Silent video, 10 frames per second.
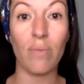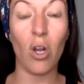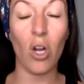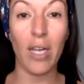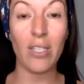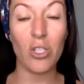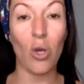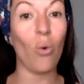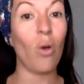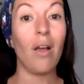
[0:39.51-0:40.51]
All right.
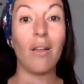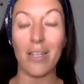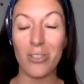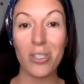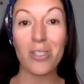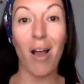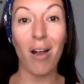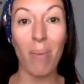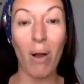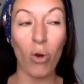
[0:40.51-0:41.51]
So let's just talk
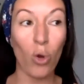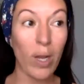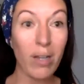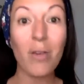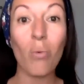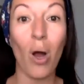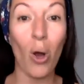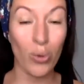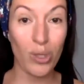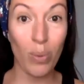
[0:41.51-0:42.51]
about quickly what
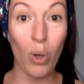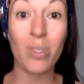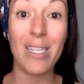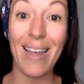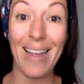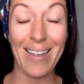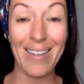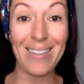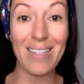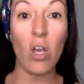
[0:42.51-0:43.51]
host to post
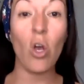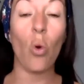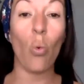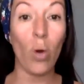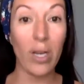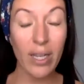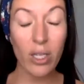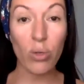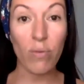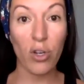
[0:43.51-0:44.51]
is, what it can
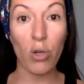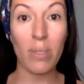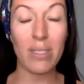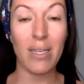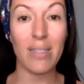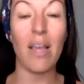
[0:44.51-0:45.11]
do for your business.